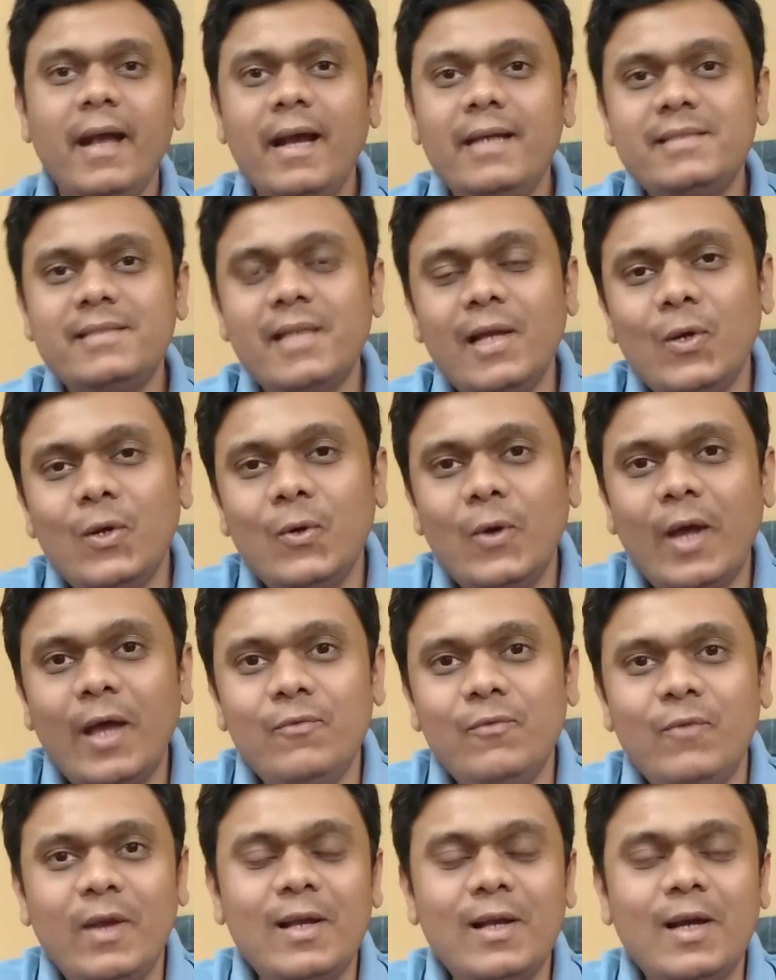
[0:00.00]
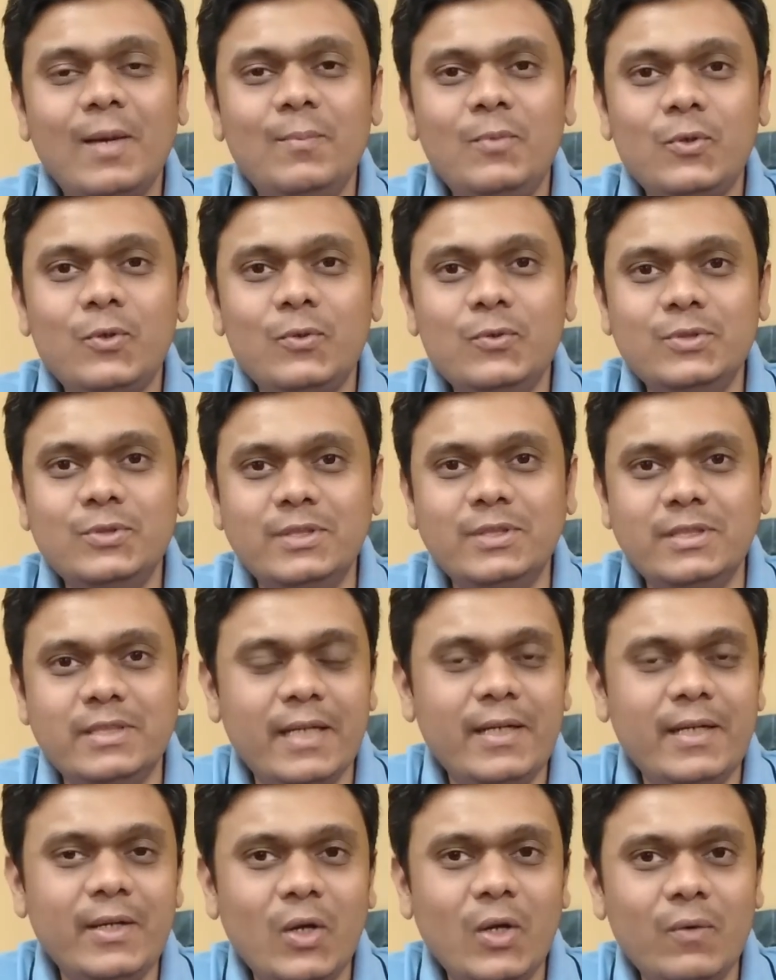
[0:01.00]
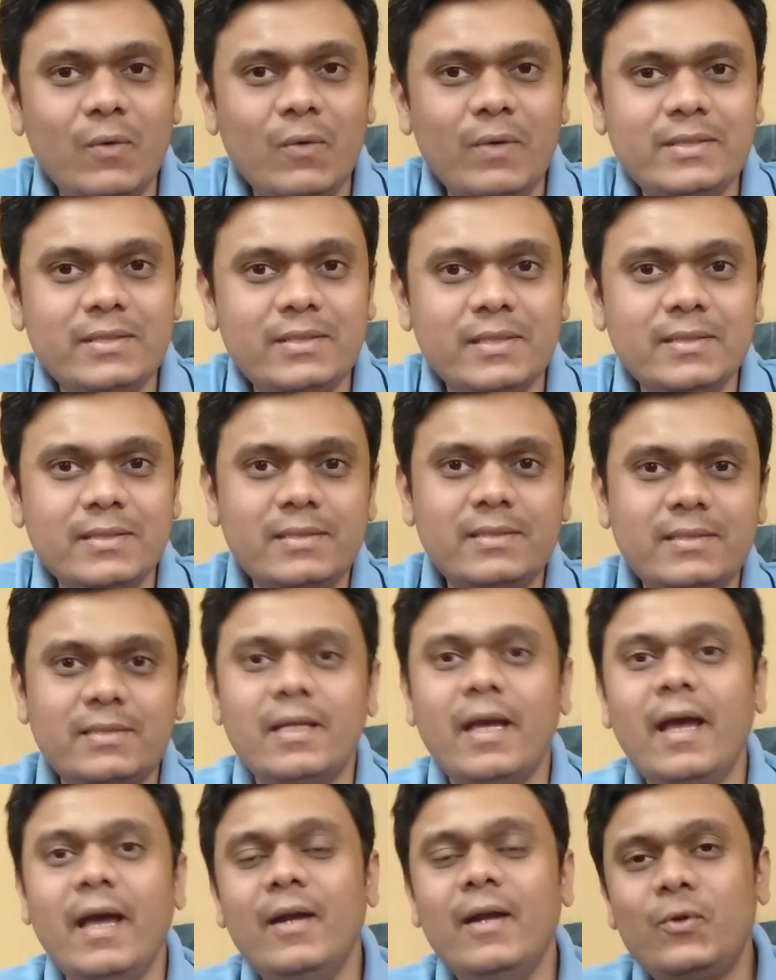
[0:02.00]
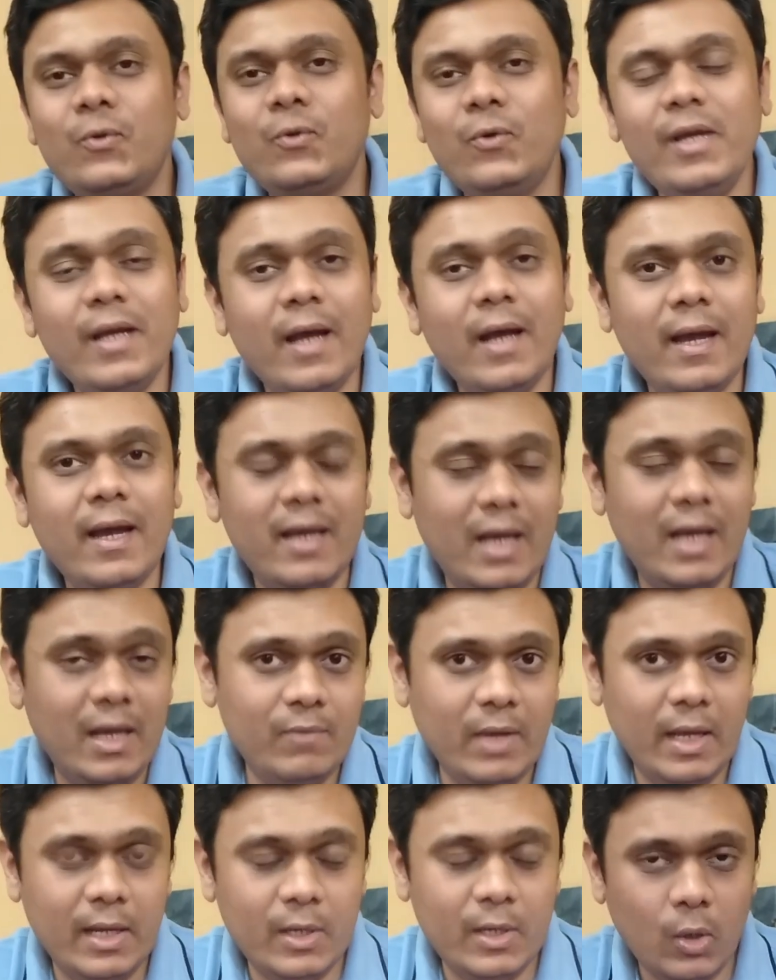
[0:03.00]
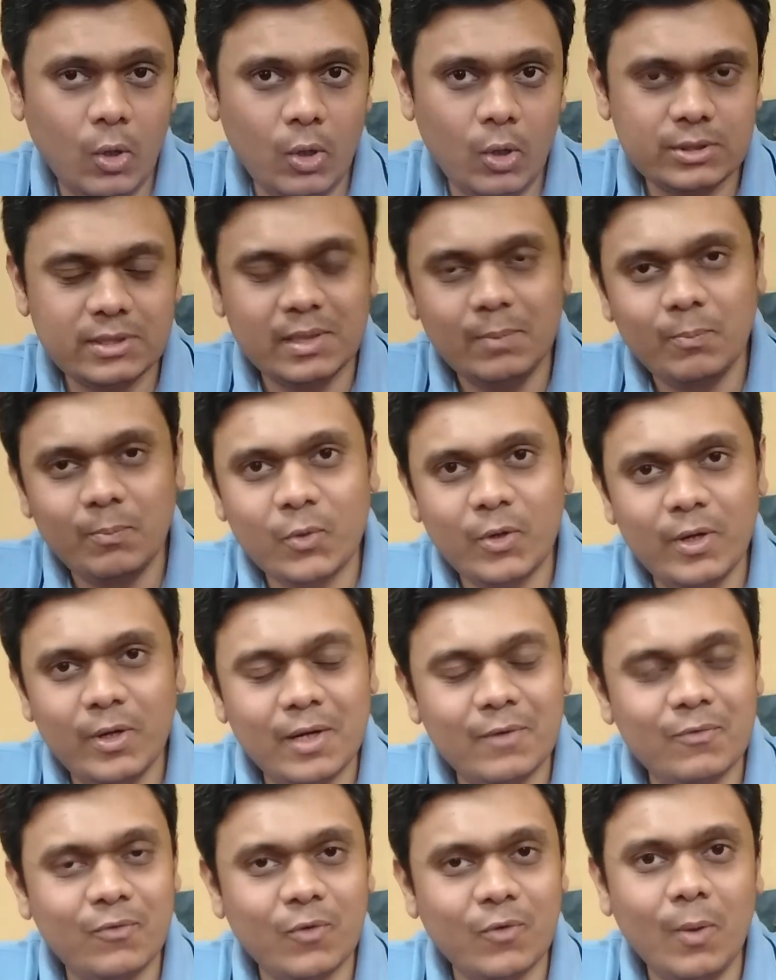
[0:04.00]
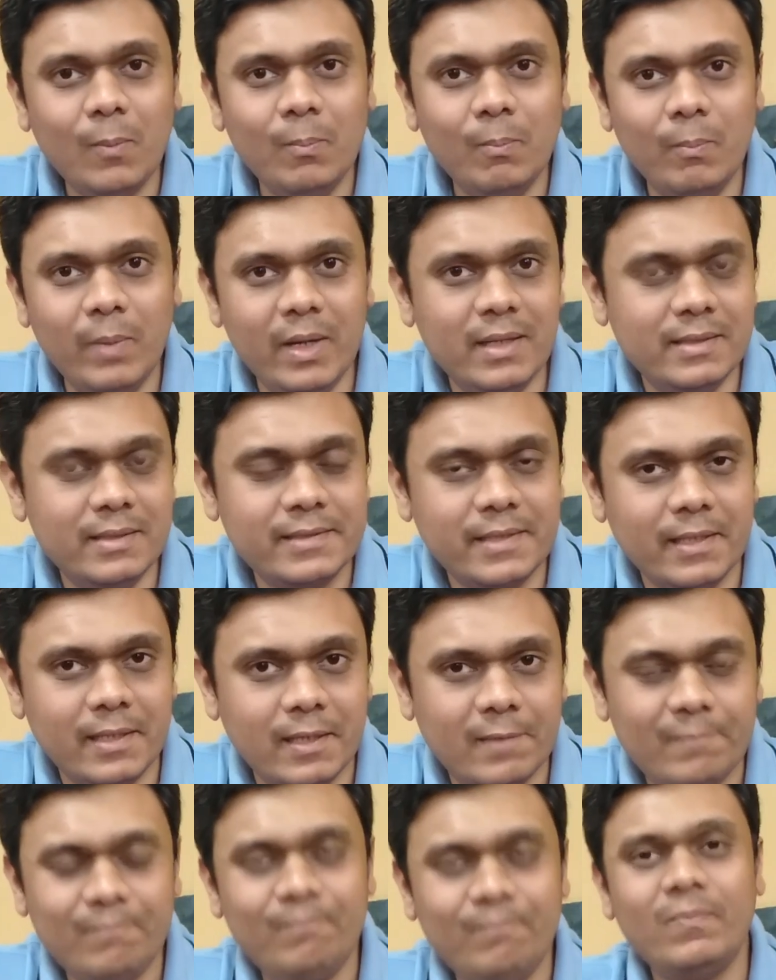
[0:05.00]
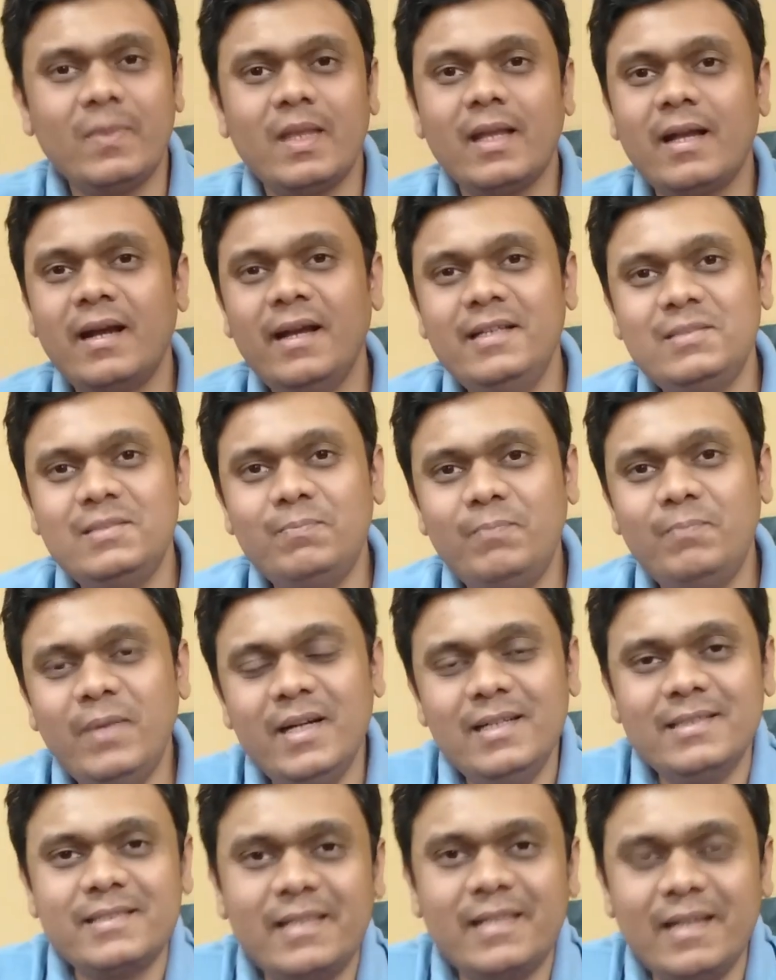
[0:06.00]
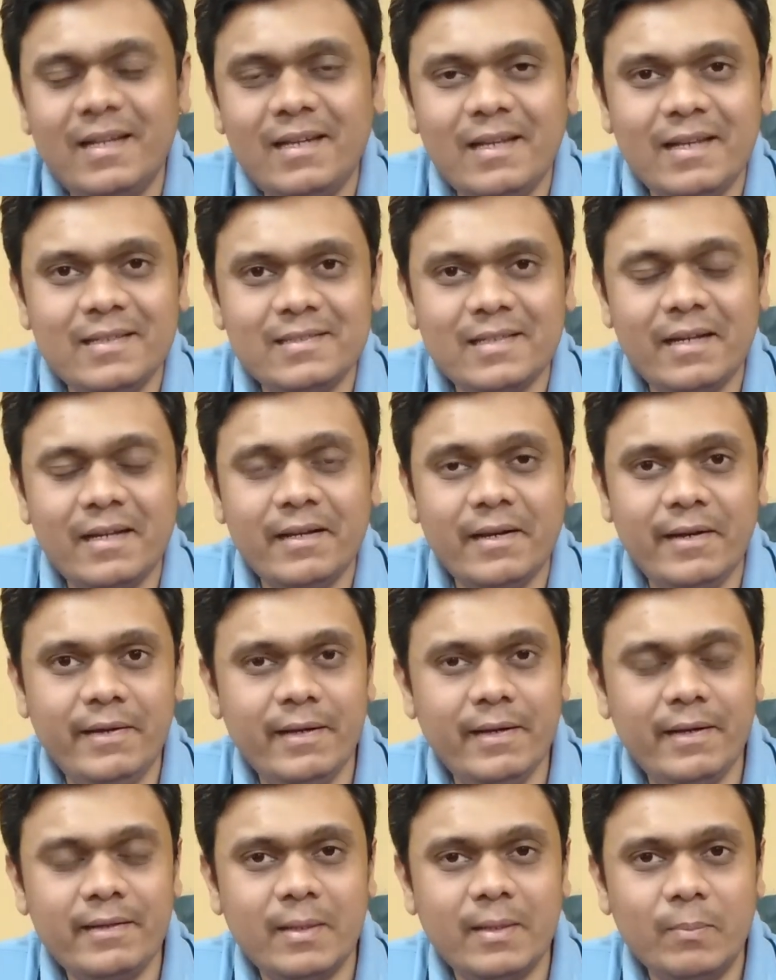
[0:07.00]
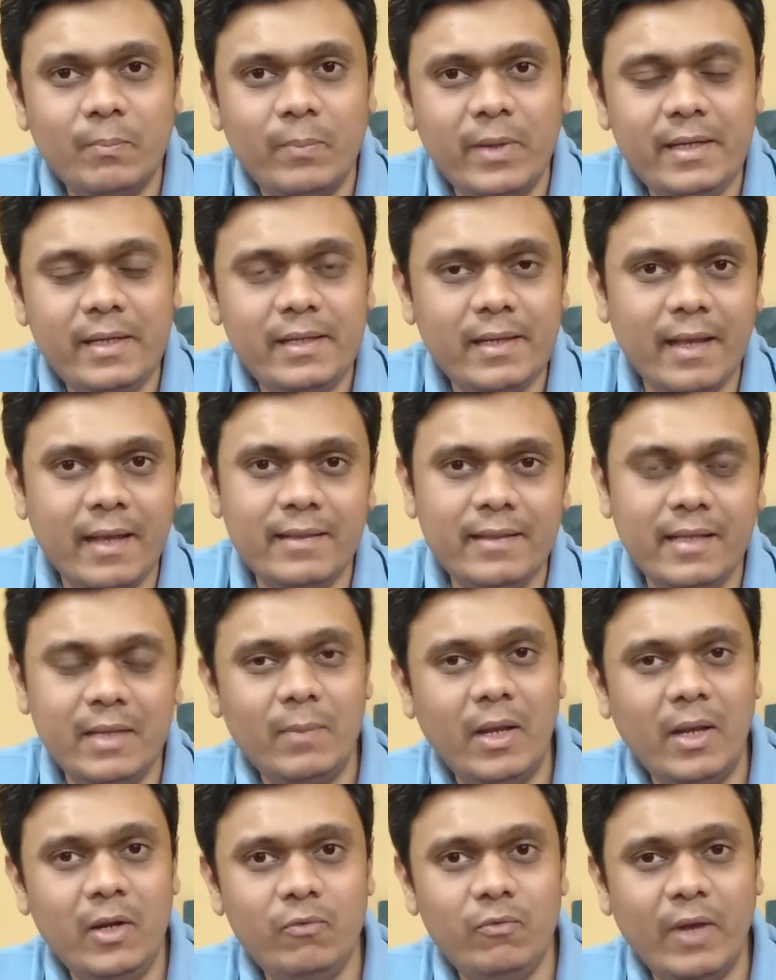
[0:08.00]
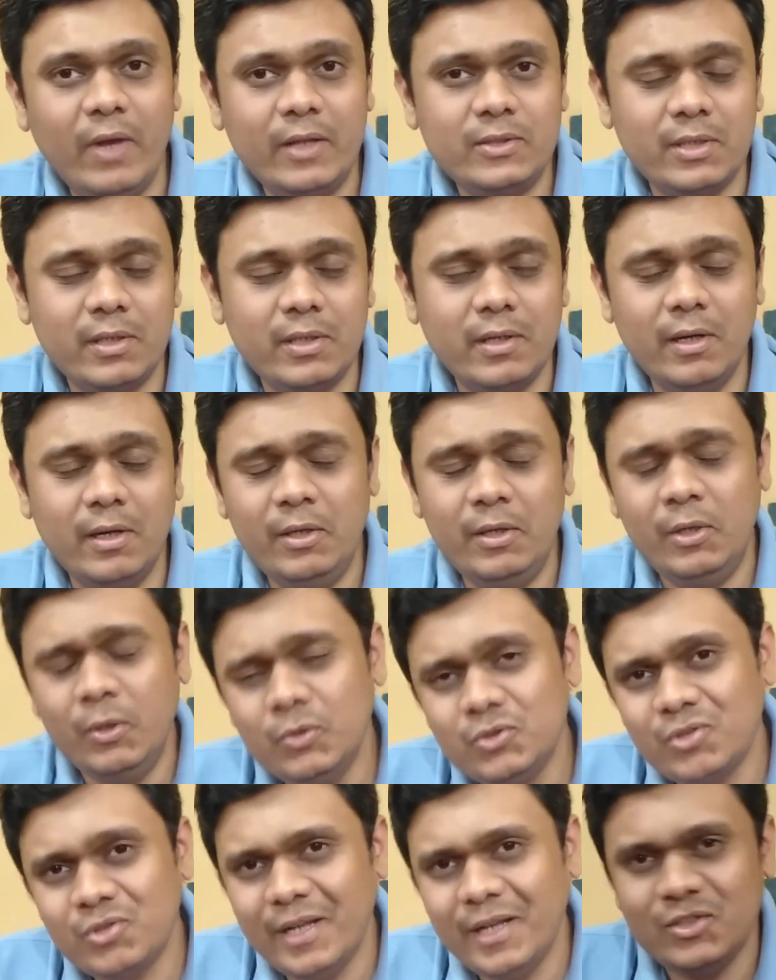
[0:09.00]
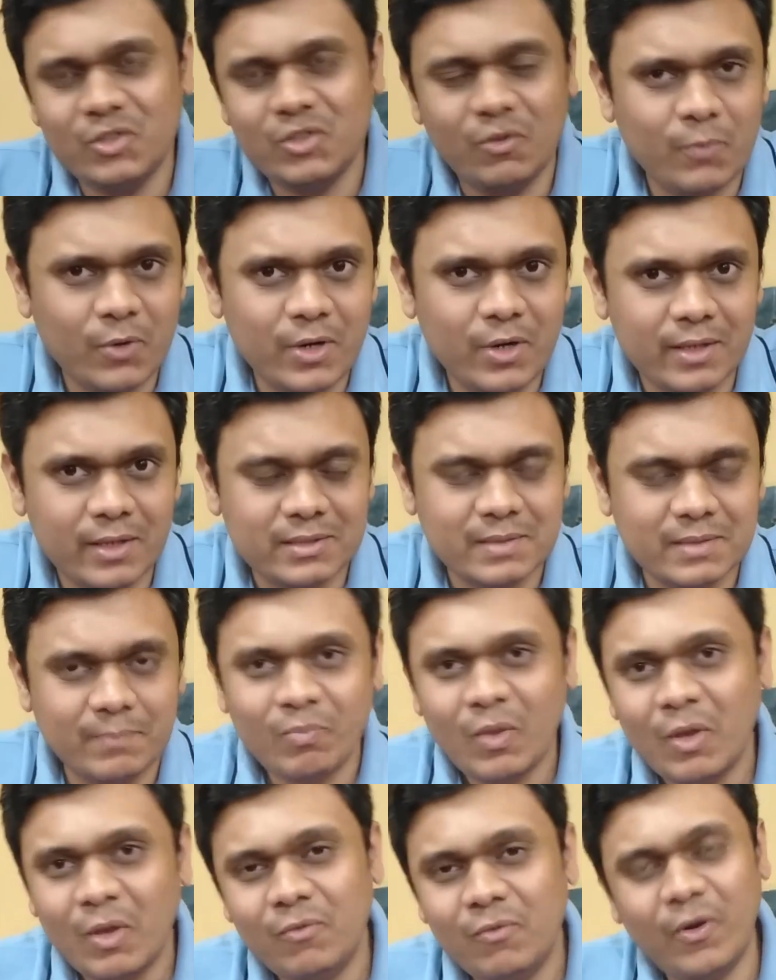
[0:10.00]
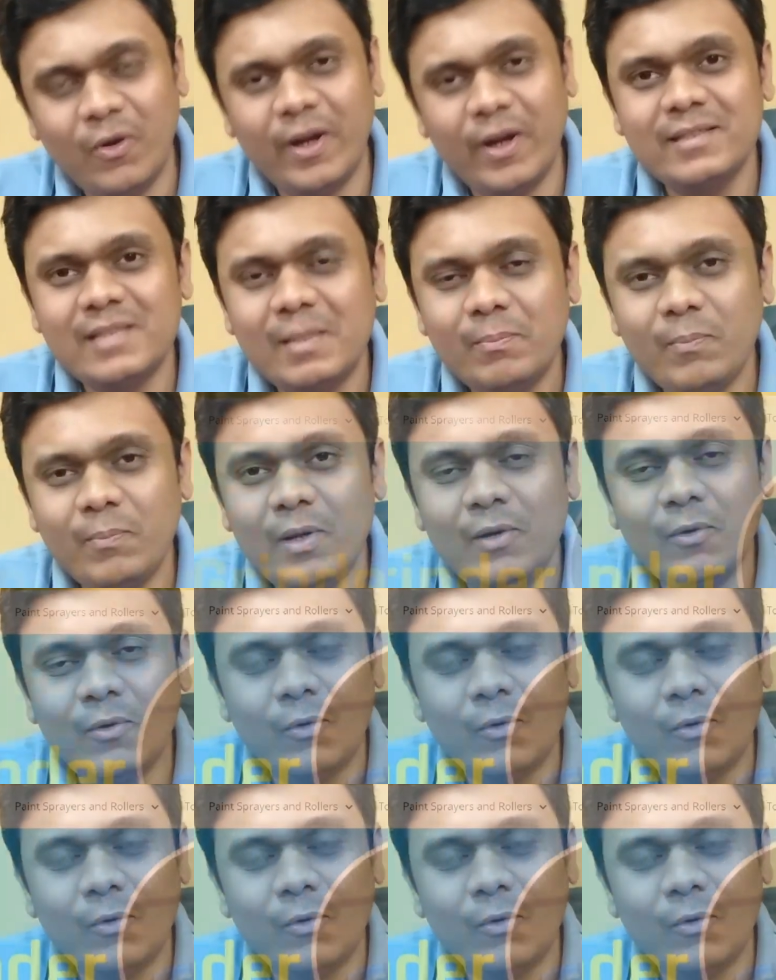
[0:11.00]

guys, hello and welcome to Zen Innovations, and today I have an awesome product from BuildSkill. Guys, BuildSkill is an Indian company and they manufacture a huge range of products. For example,